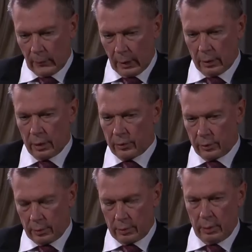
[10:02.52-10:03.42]

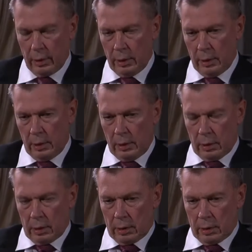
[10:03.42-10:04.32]
Yes.
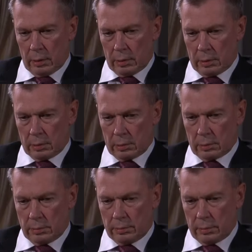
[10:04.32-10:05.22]

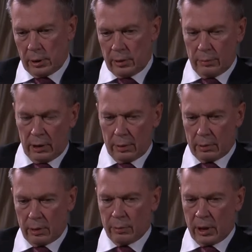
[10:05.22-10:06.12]
Let me
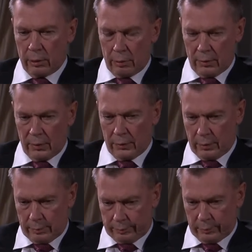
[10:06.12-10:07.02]
remind you
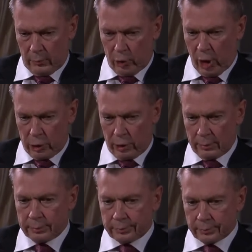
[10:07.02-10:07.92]
that
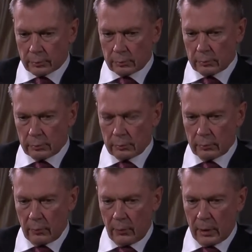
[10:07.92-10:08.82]
Russia
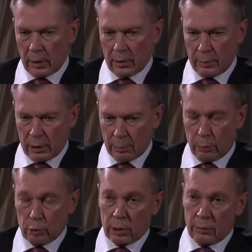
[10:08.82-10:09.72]
has been
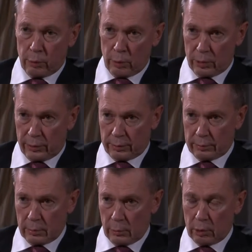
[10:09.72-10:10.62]
putting forward
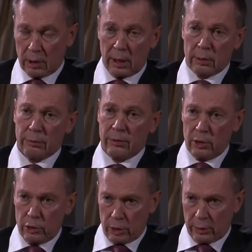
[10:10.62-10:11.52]
all kinds of
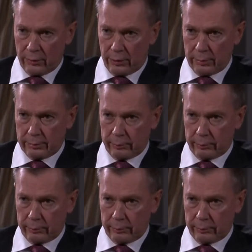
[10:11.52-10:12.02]
initiatives